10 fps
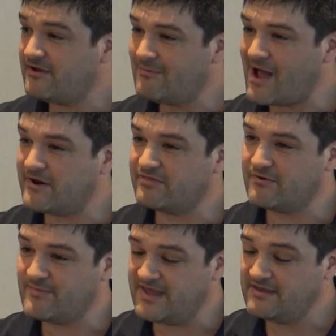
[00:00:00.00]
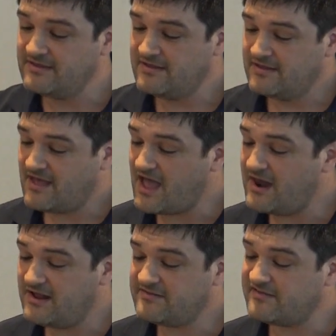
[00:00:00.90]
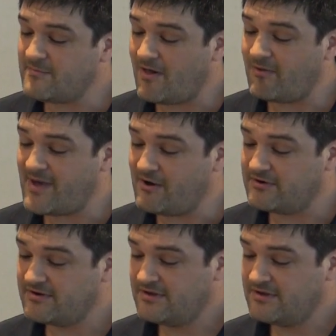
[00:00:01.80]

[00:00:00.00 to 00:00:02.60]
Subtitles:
they're routing through me, and it's a small amount.